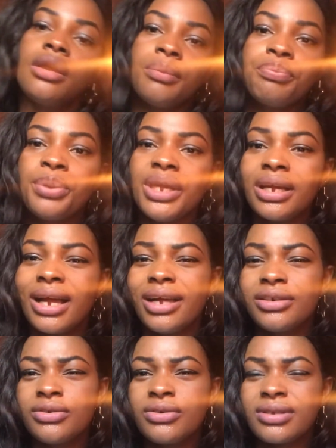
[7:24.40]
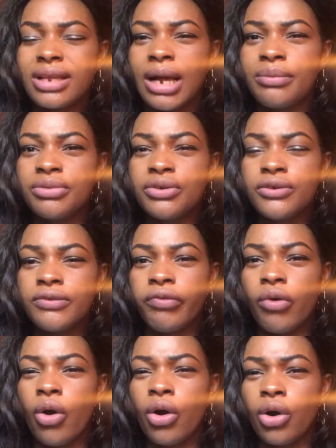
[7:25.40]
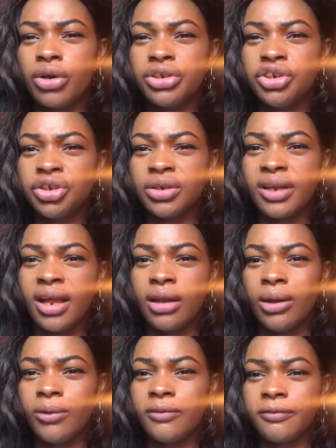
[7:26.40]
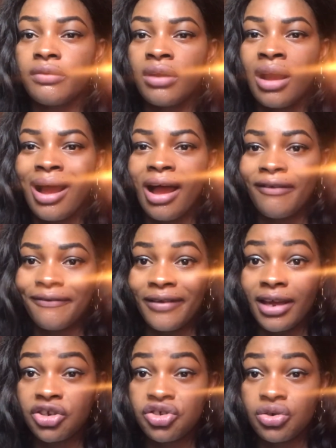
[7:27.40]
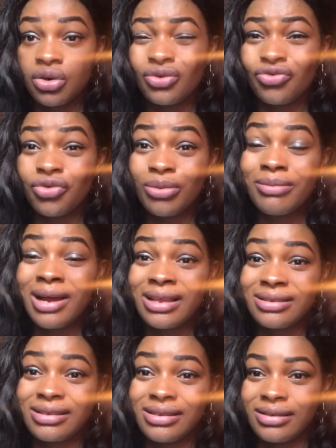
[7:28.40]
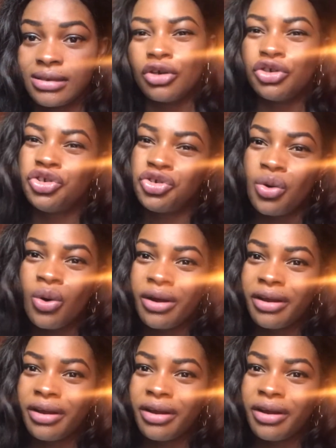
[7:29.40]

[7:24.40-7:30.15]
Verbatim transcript: Pink candles can be used for unconditional love, affection, romance, joy,